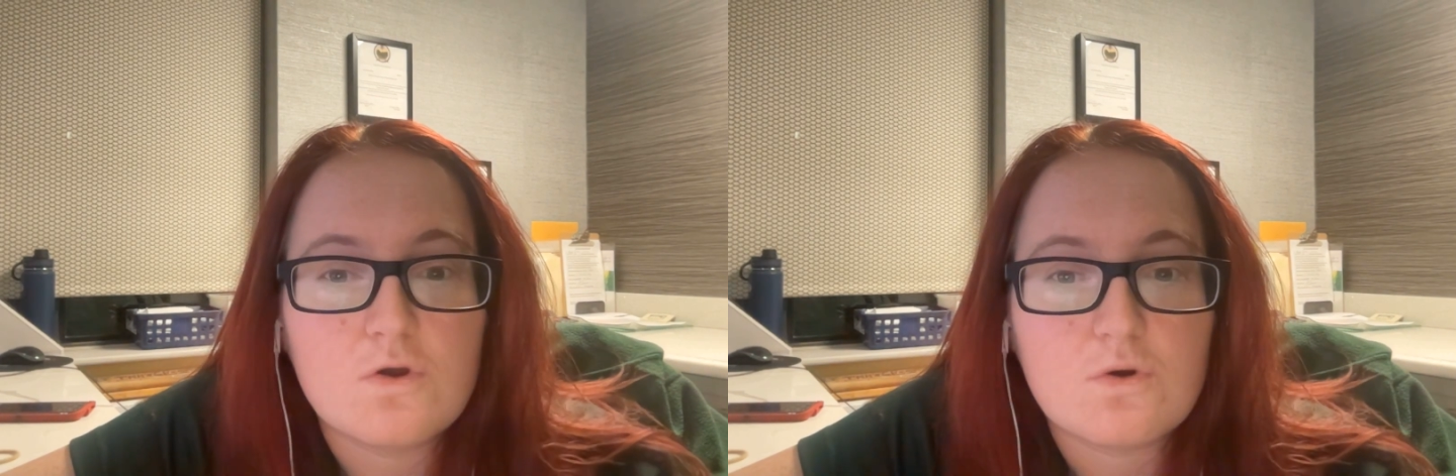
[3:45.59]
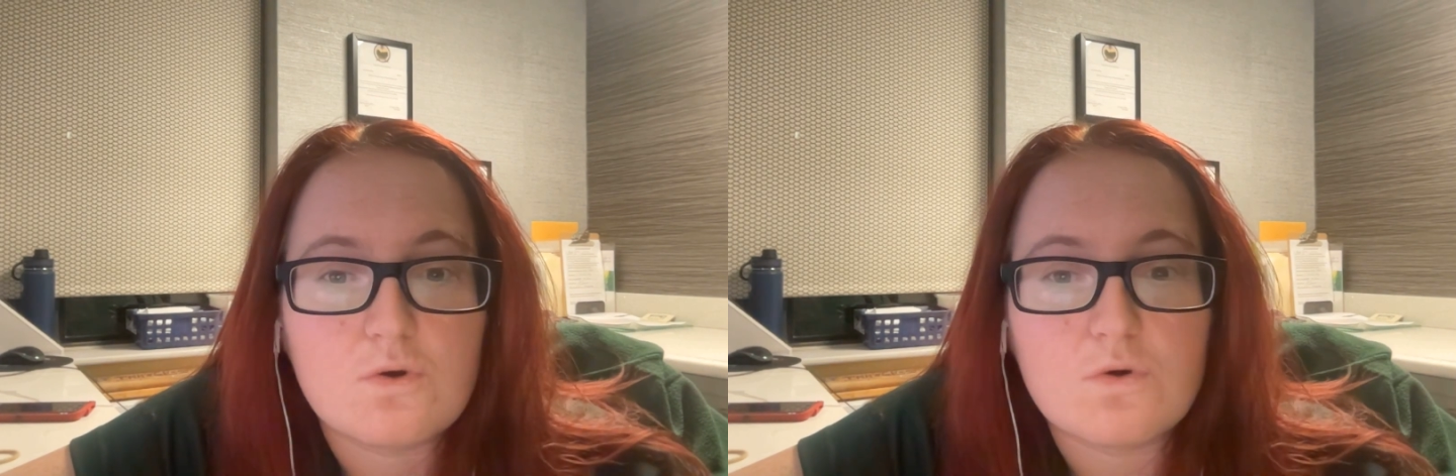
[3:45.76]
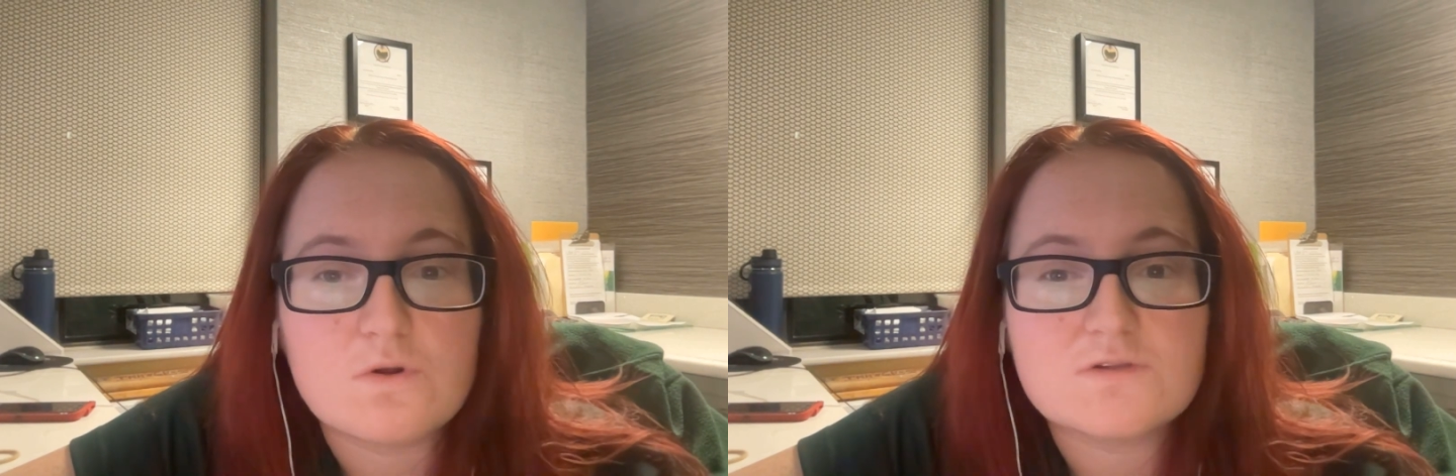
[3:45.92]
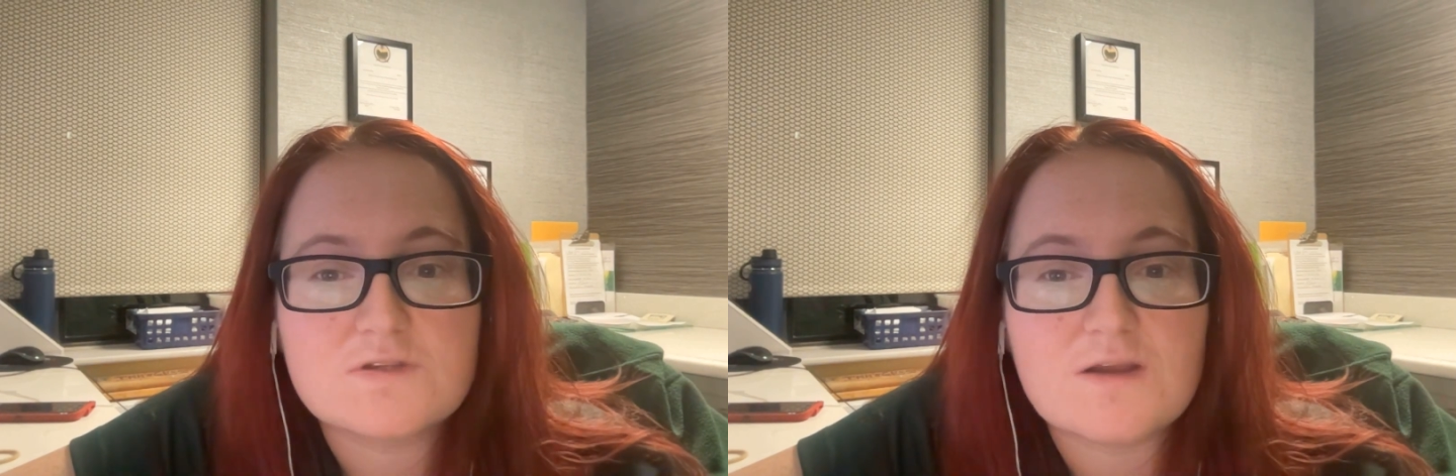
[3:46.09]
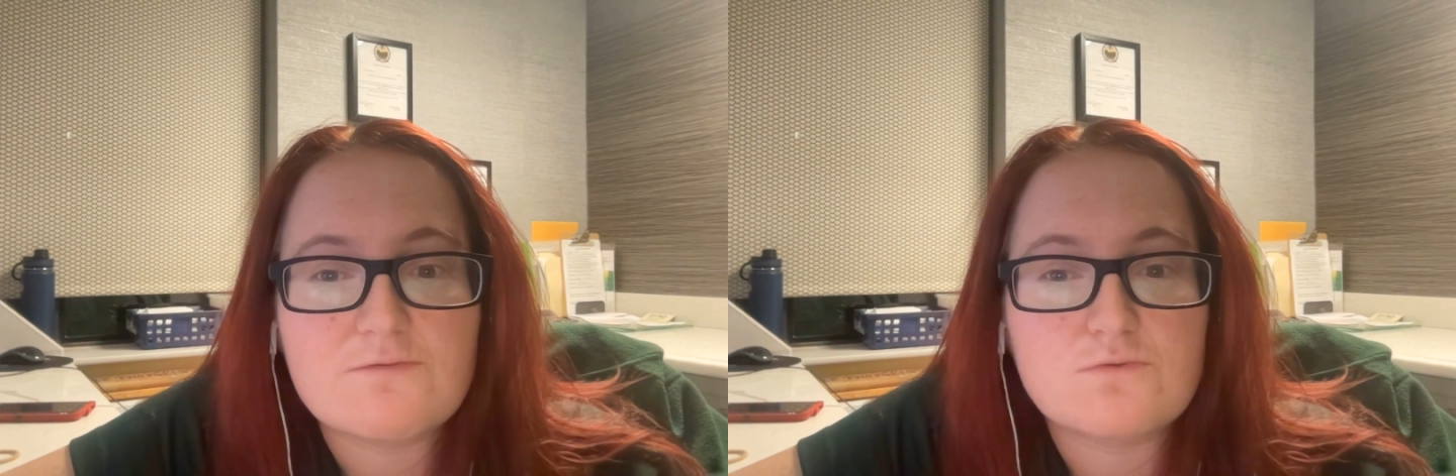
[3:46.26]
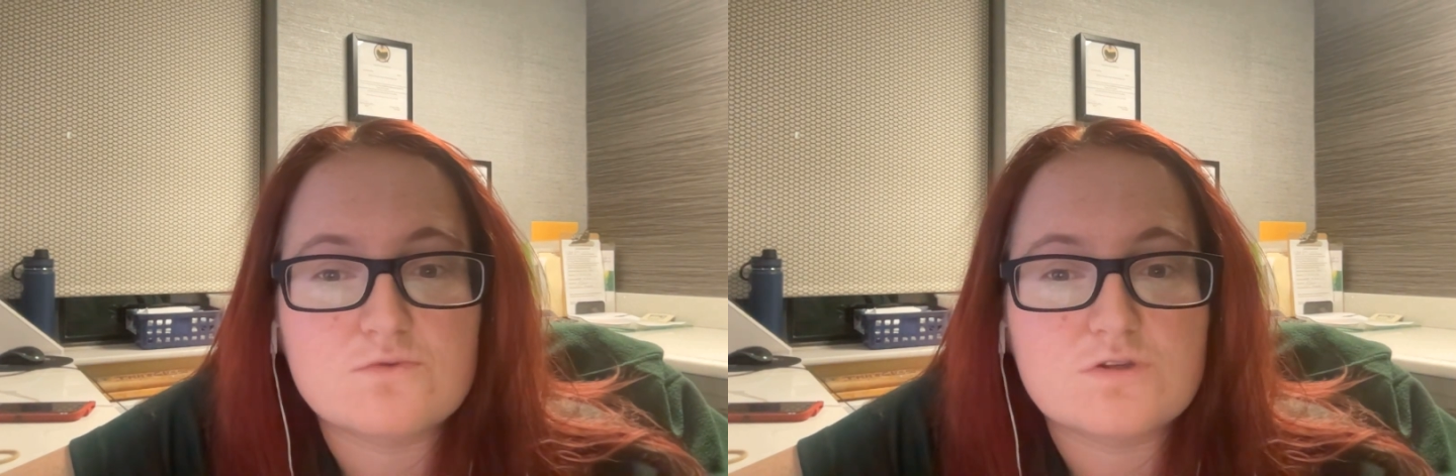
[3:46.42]
courts
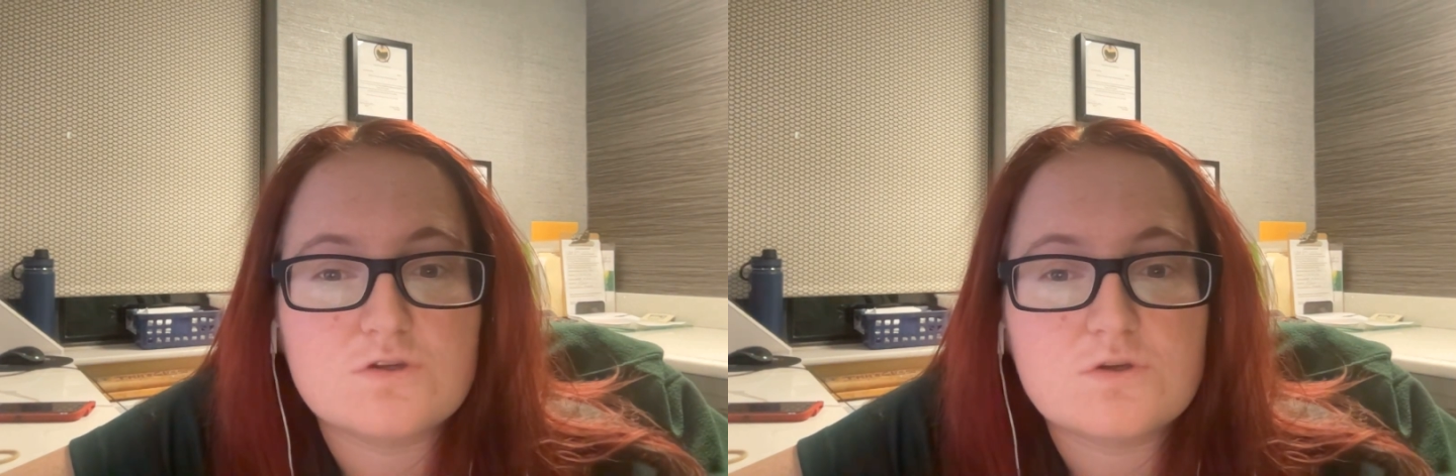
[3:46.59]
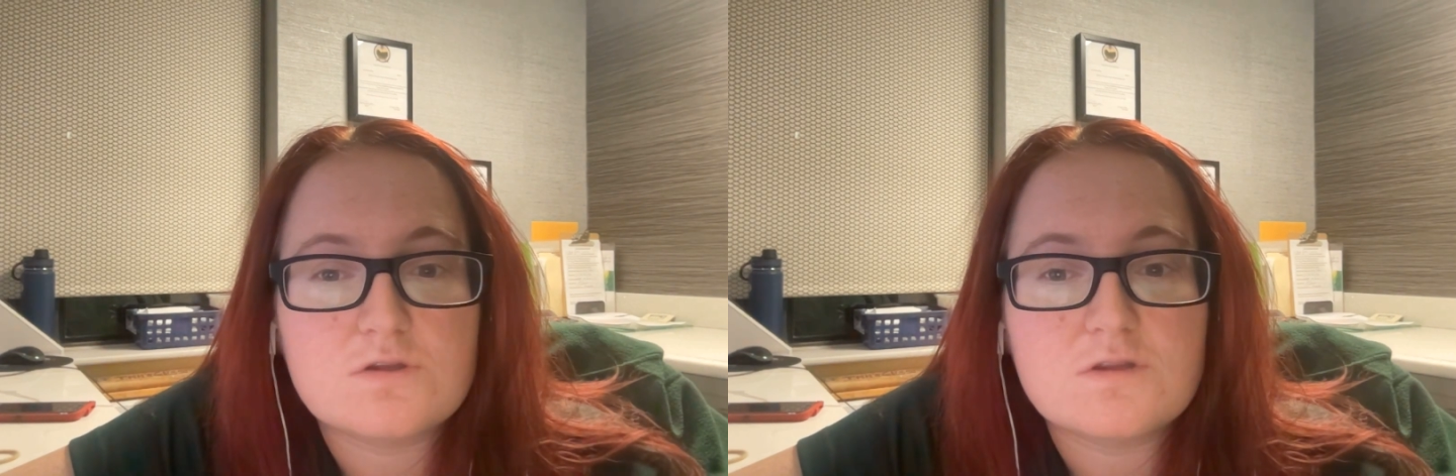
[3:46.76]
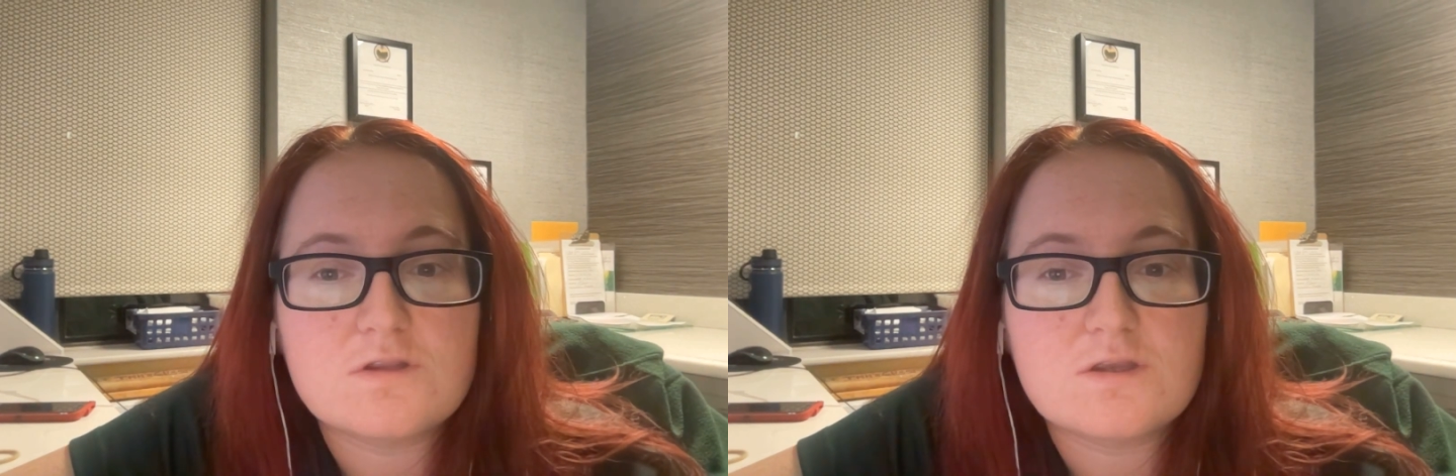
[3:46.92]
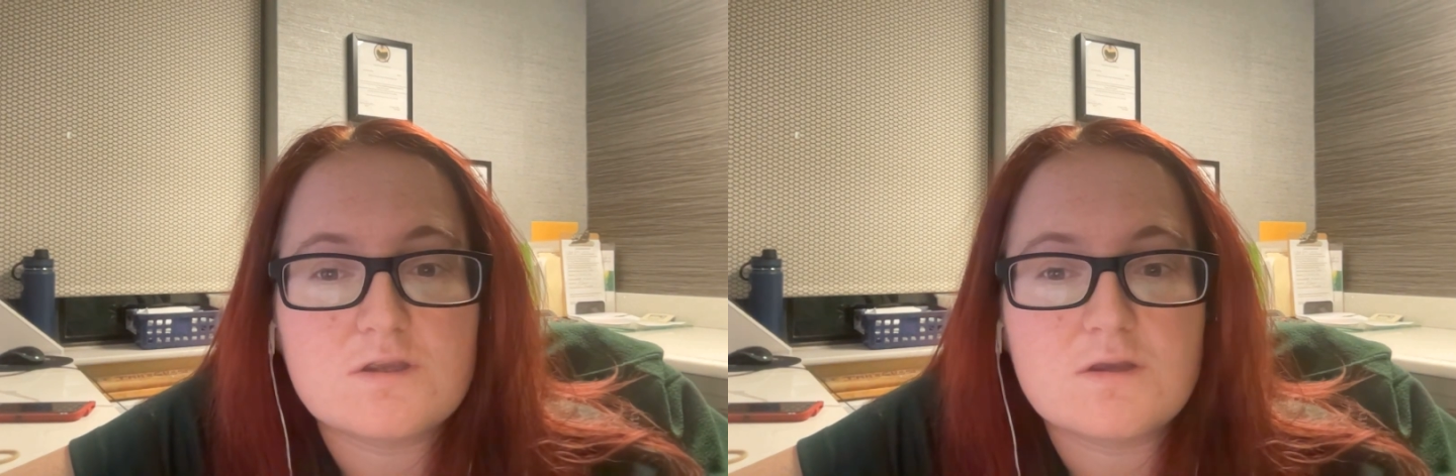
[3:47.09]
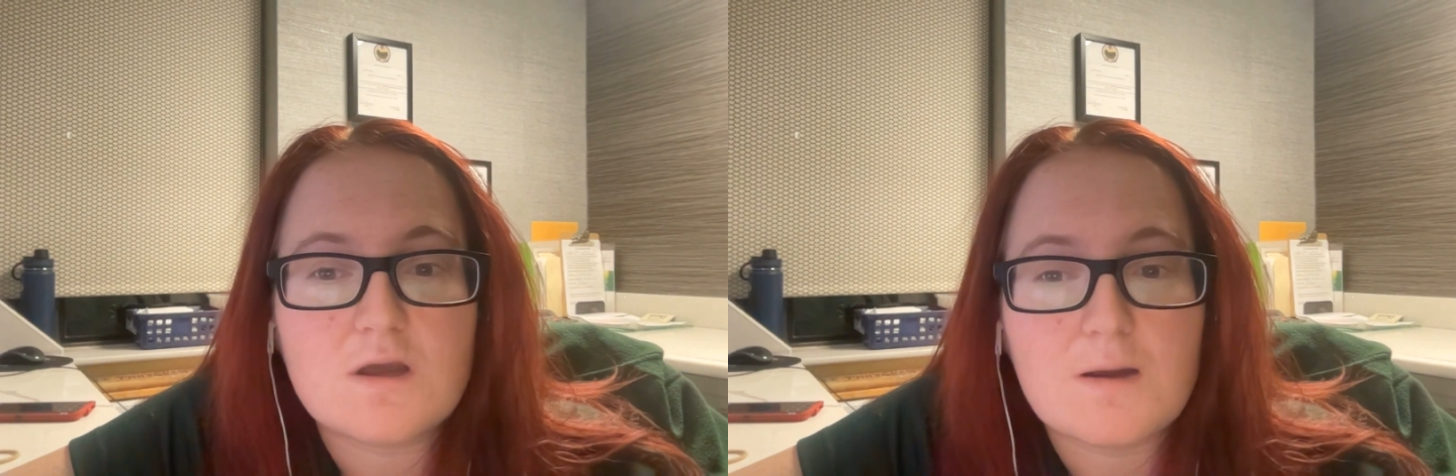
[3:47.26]
have routinely